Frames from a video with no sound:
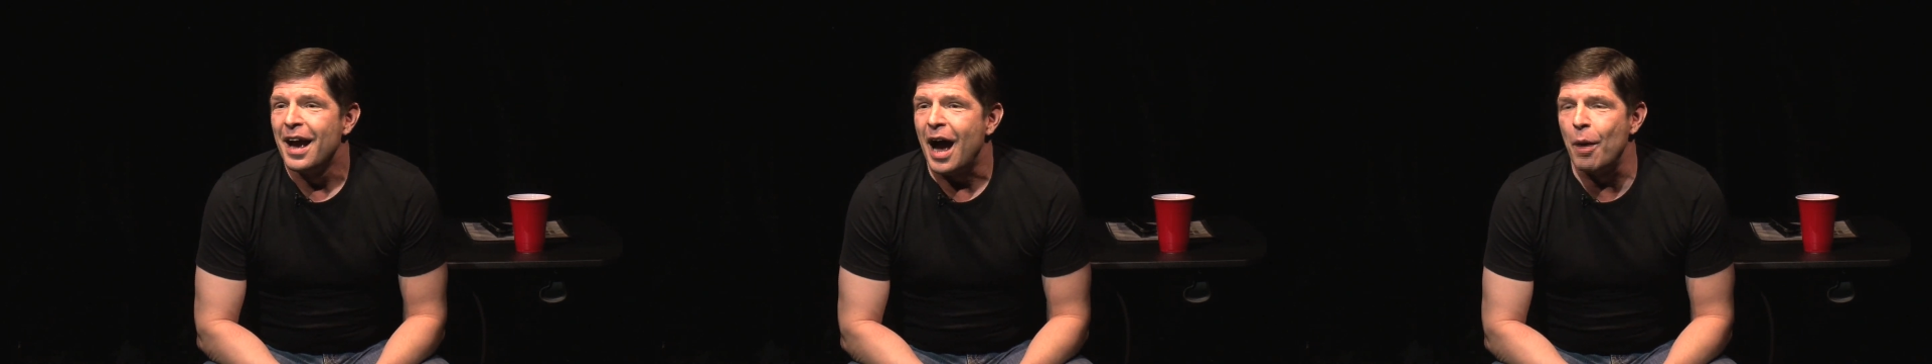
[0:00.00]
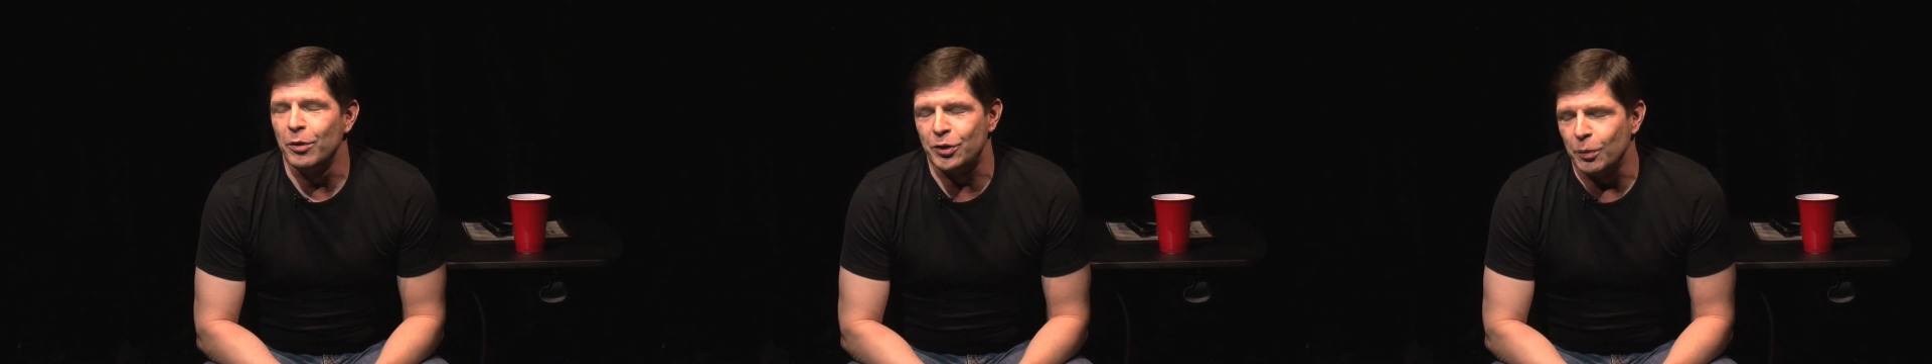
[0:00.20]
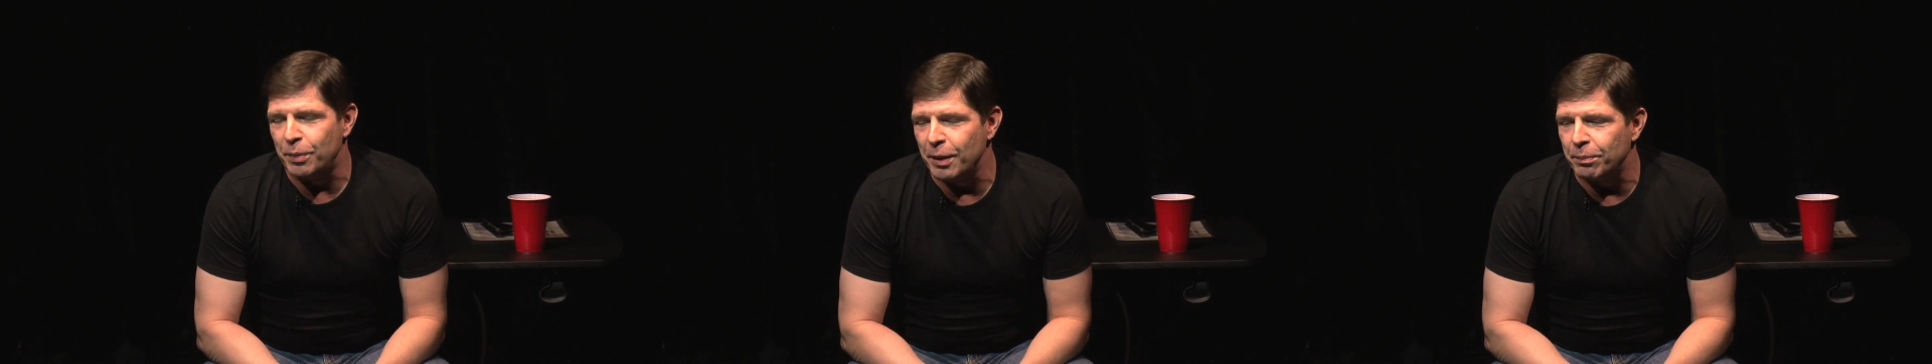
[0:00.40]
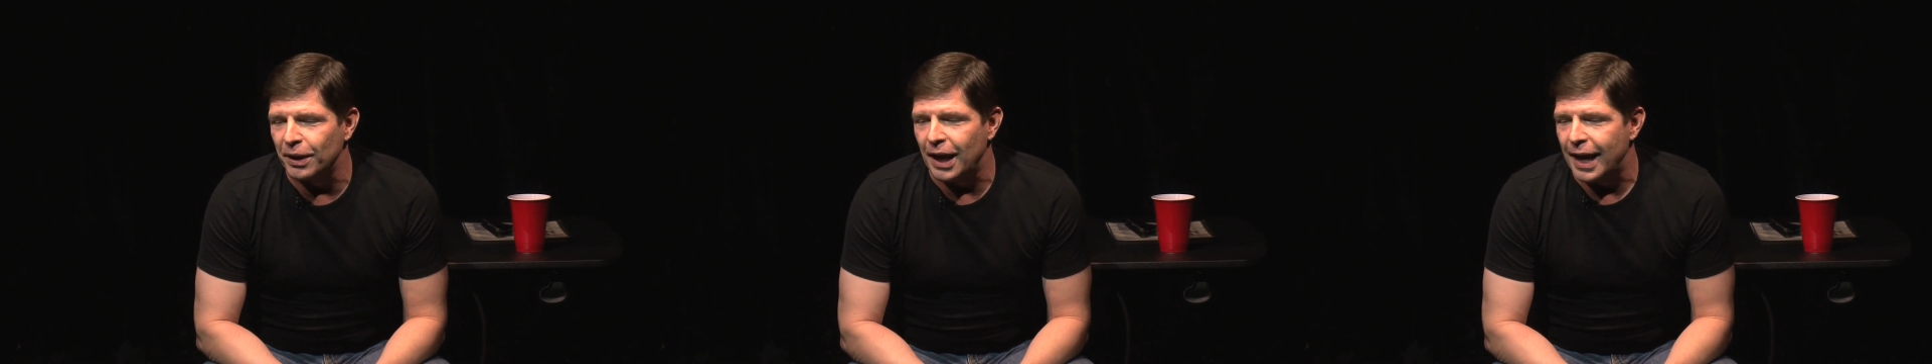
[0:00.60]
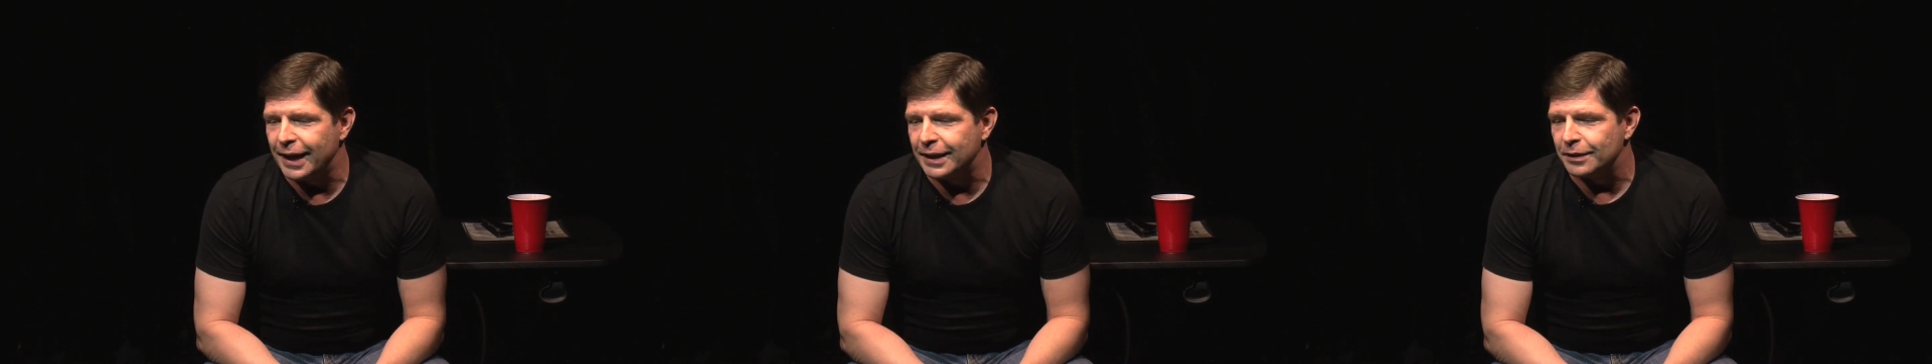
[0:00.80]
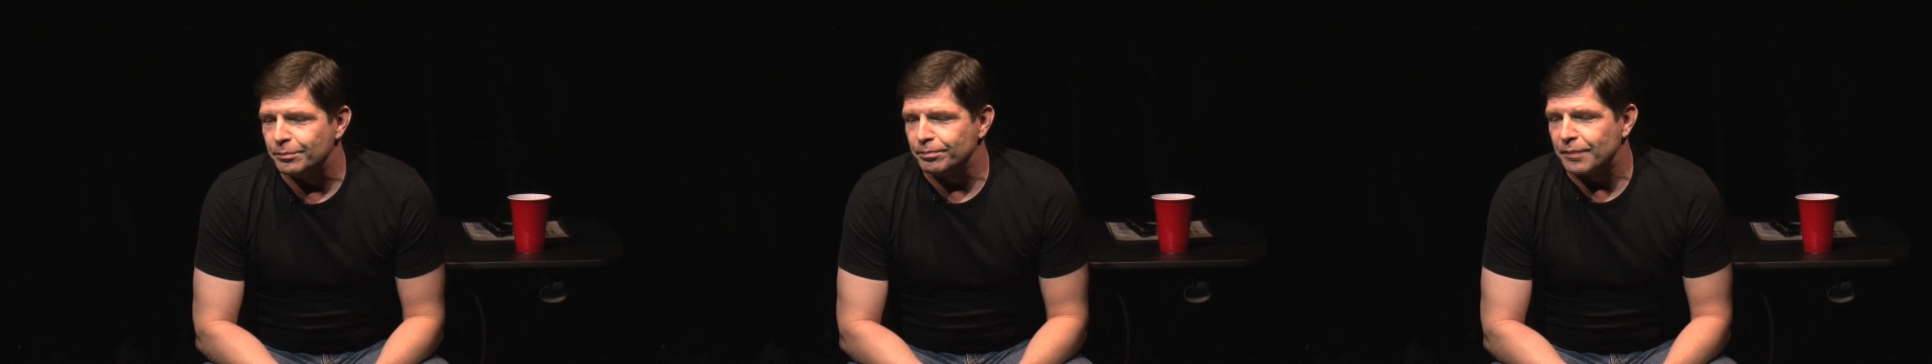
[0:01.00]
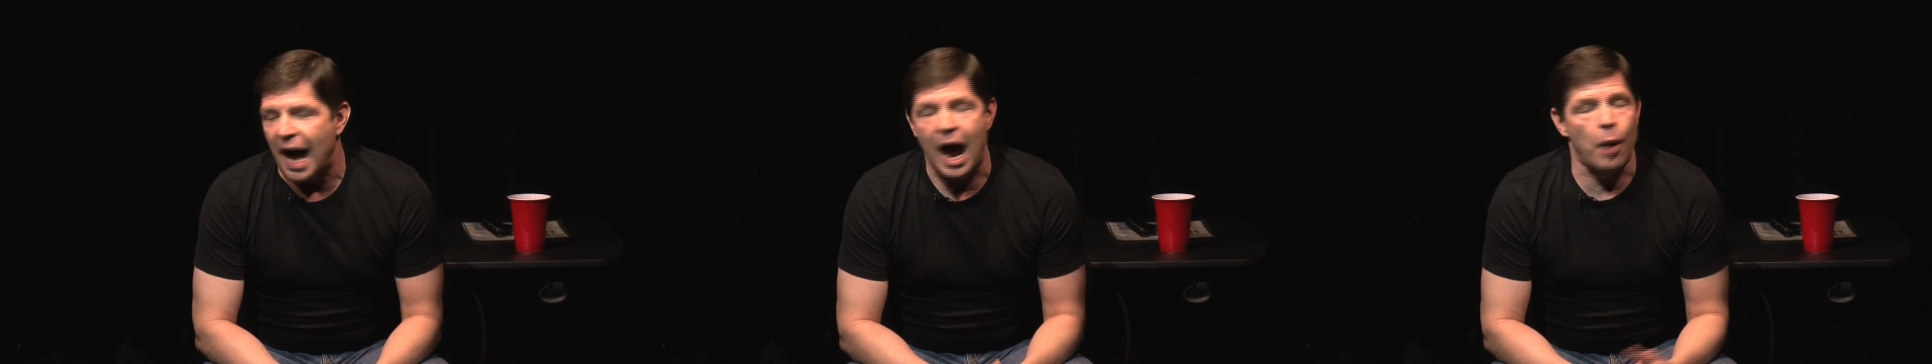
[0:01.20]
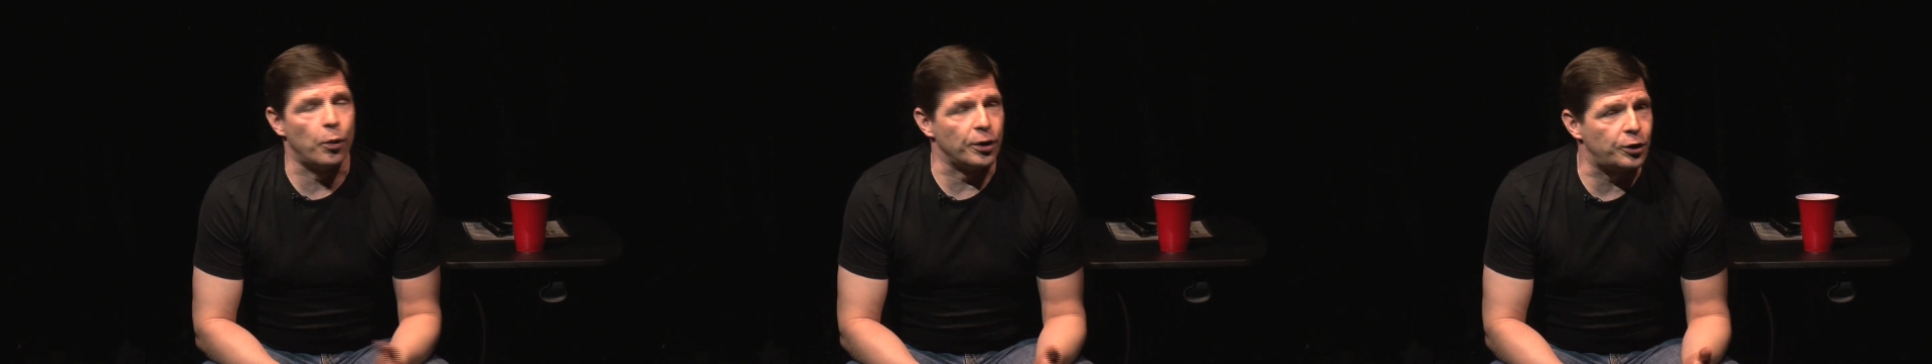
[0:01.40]
I would do people like
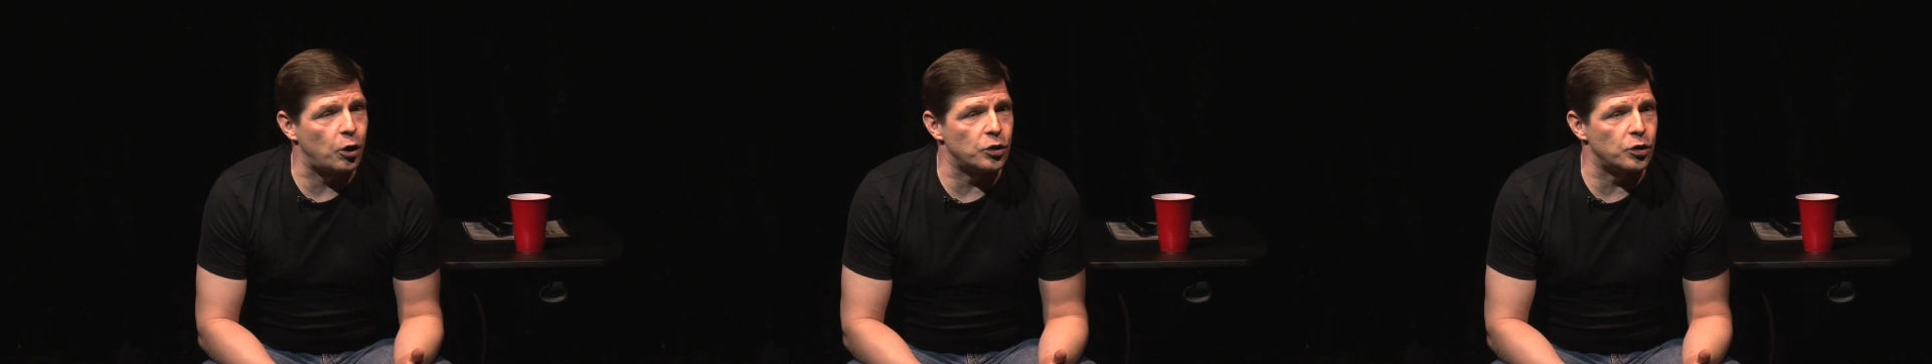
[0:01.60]
Howard